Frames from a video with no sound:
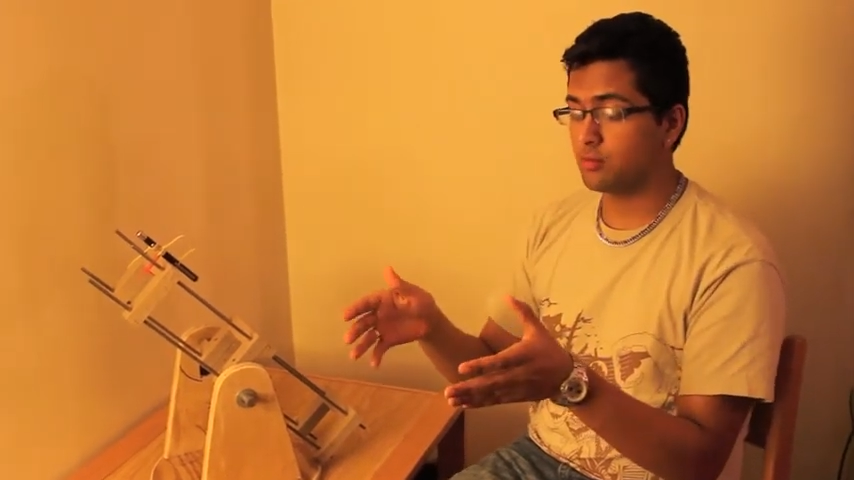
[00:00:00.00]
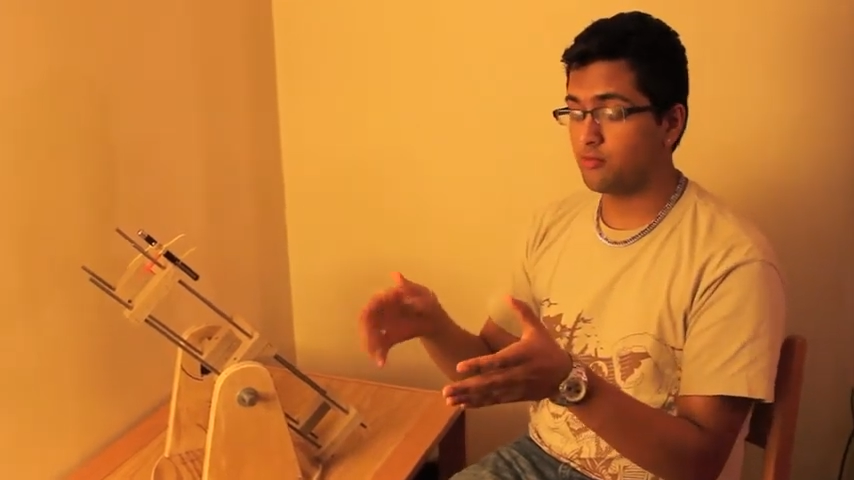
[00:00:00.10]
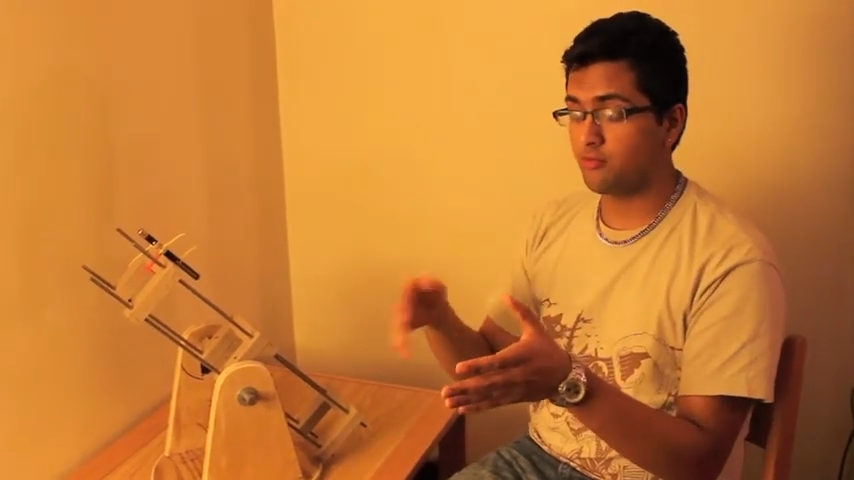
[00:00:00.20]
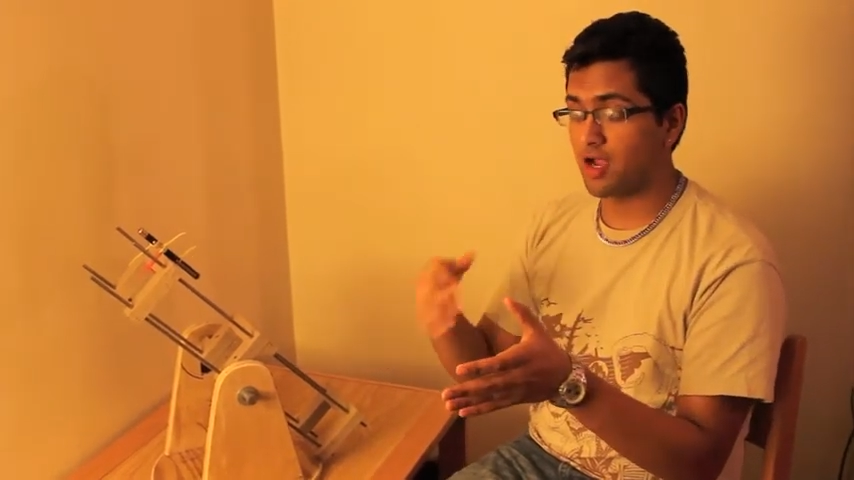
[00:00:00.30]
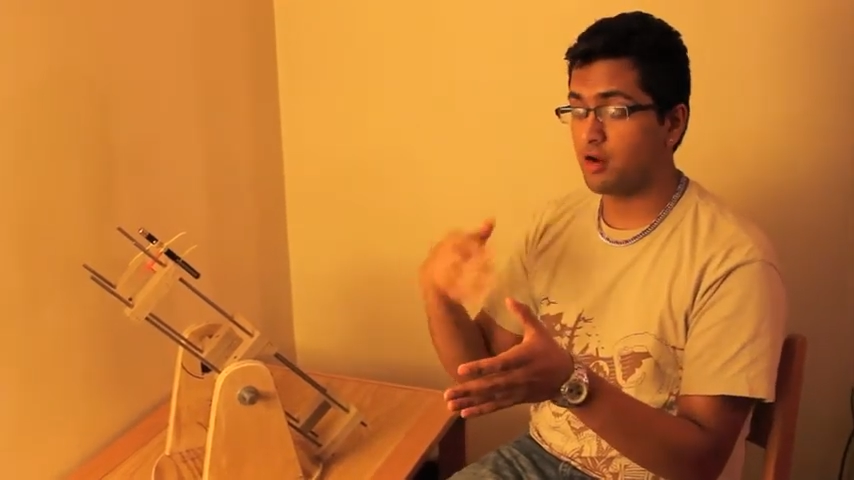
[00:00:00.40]
to
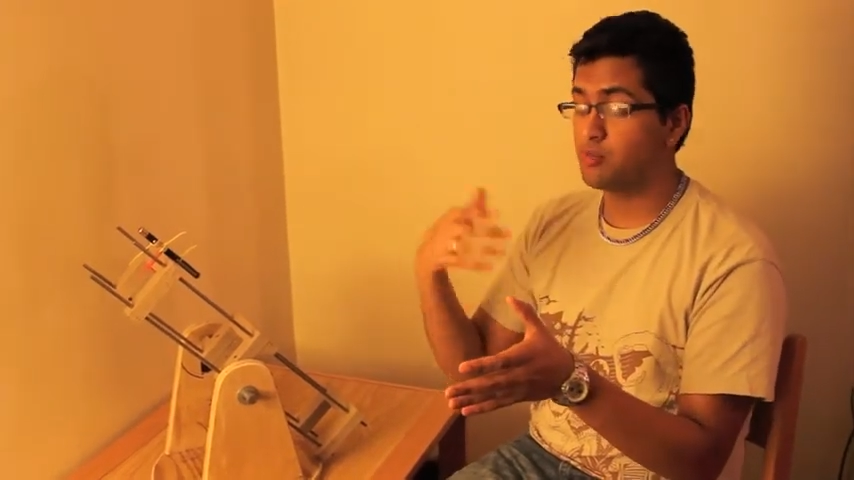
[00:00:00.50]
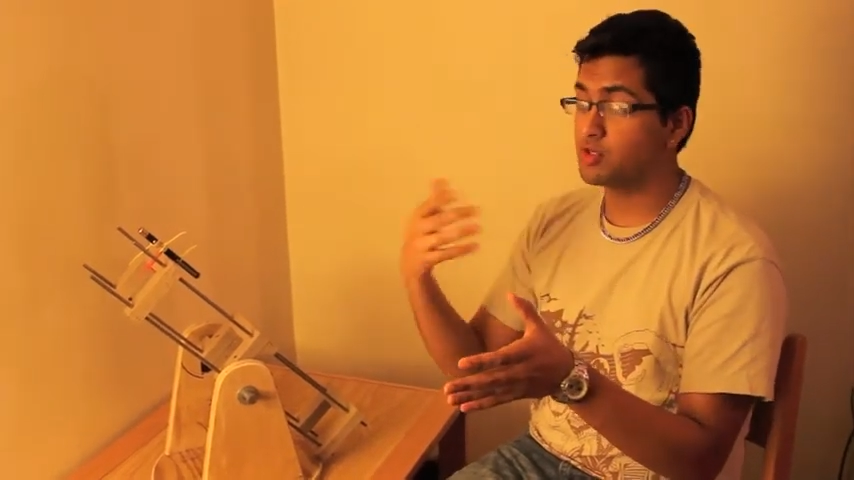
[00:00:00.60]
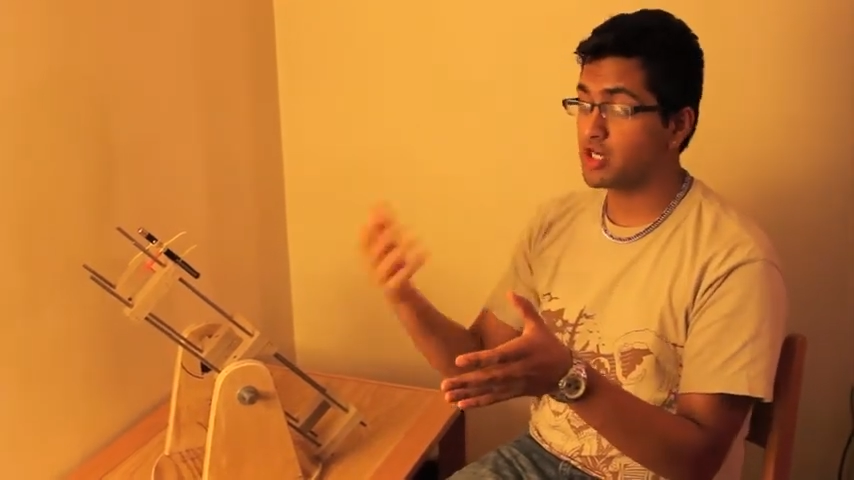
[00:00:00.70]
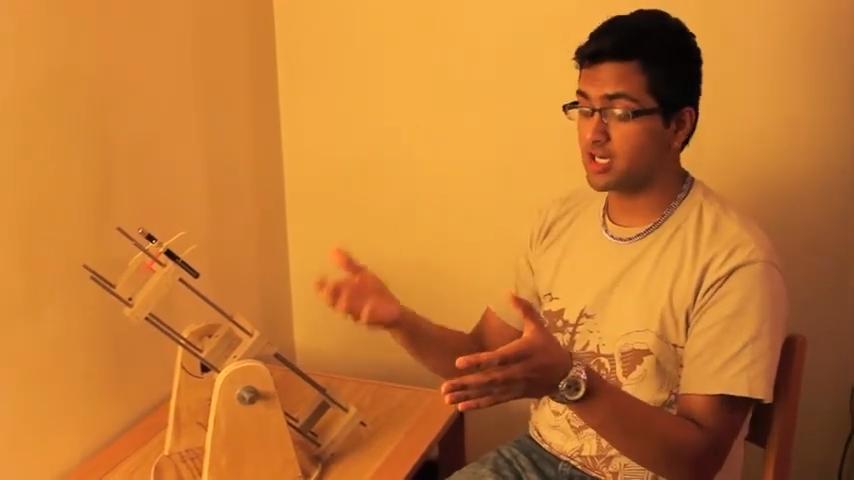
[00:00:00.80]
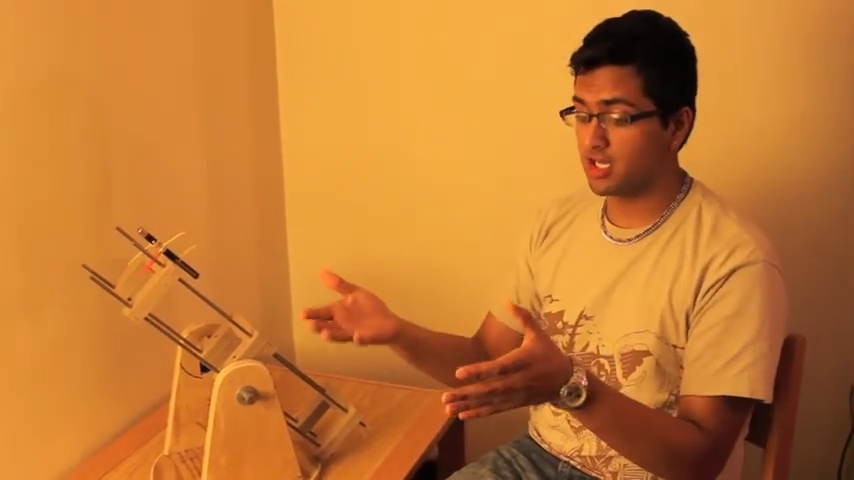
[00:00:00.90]
fire a
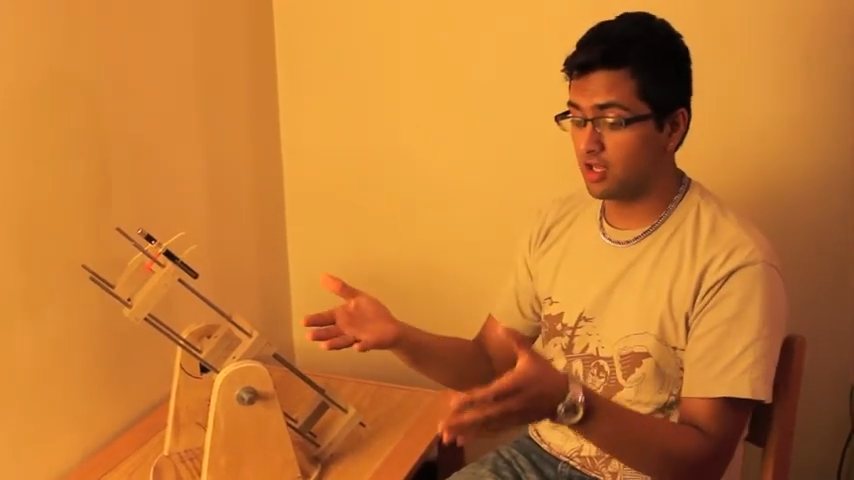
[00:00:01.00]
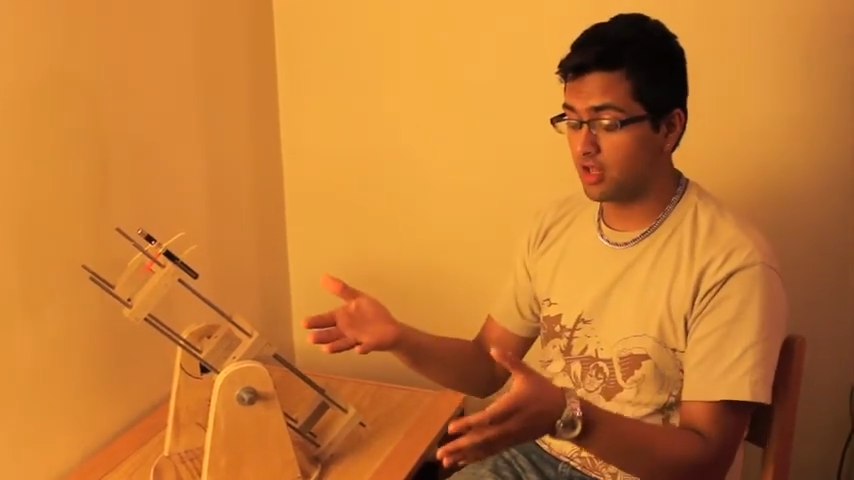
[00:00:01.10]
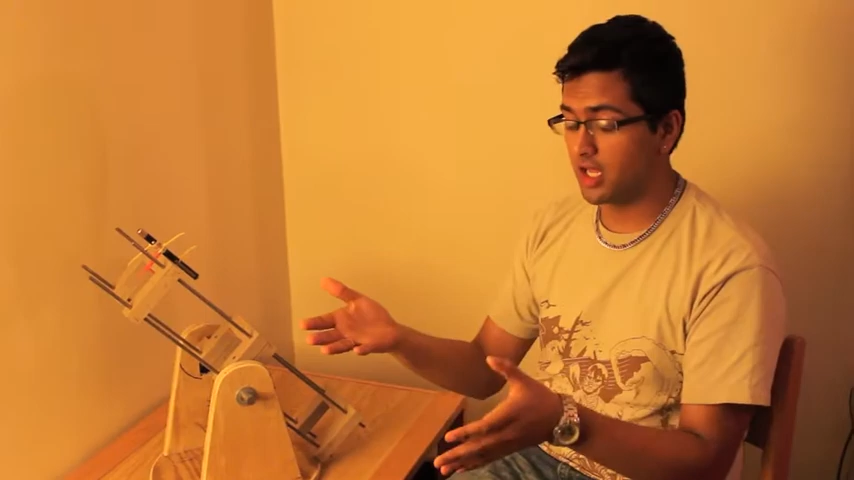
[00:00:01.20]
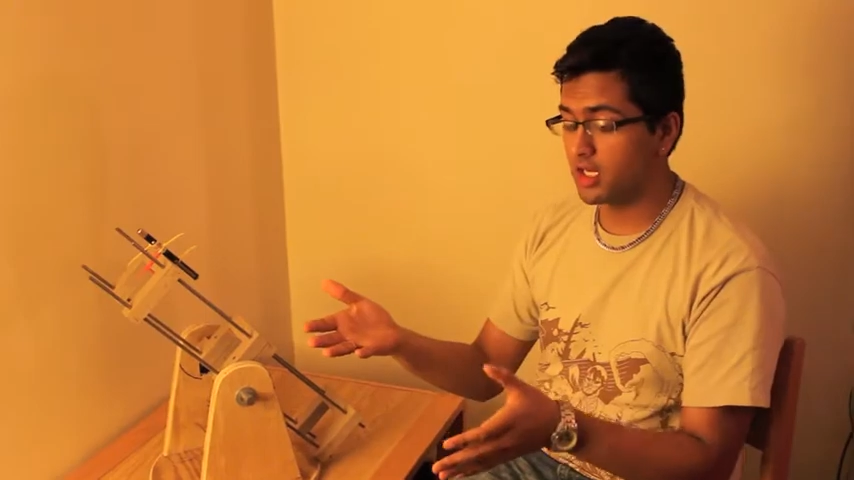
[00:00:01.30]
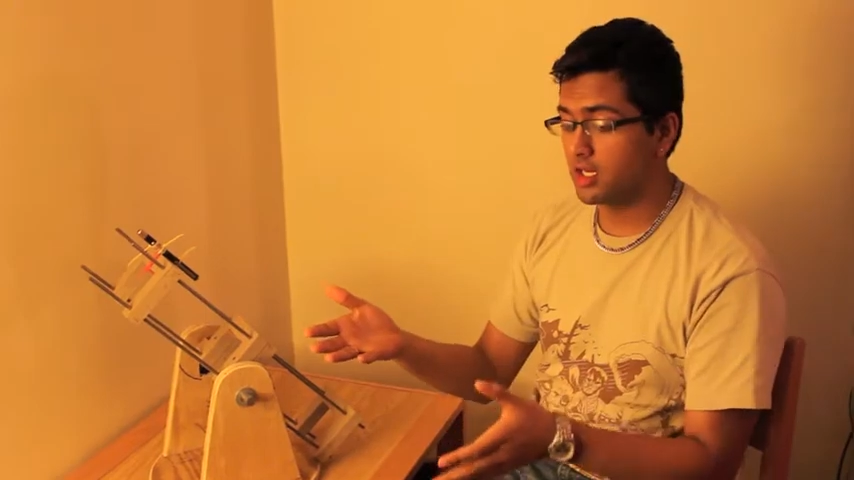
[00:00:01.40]
projectile
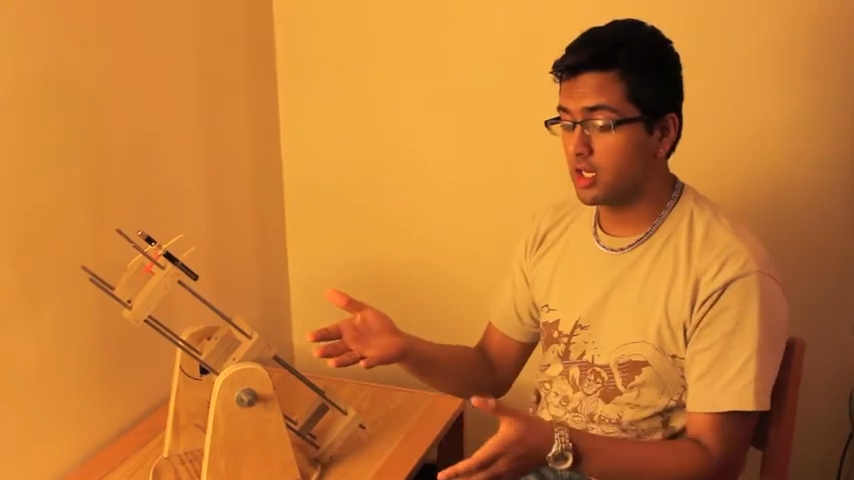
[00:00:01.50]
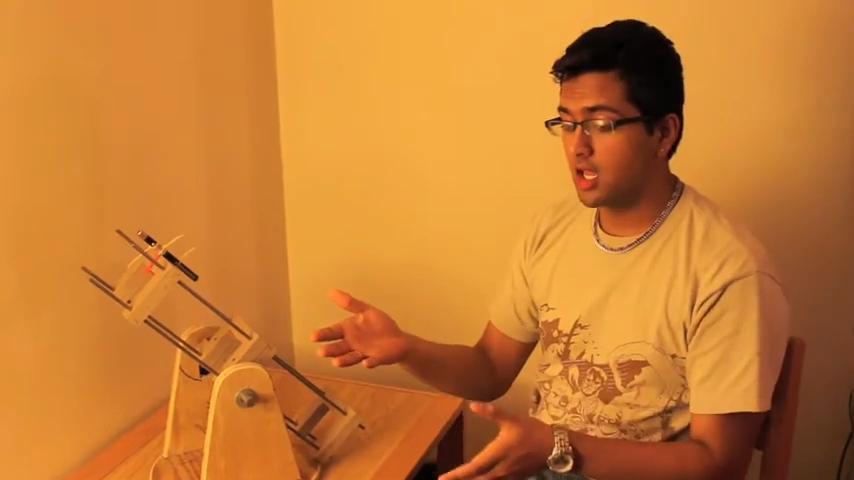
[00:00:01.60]
at it.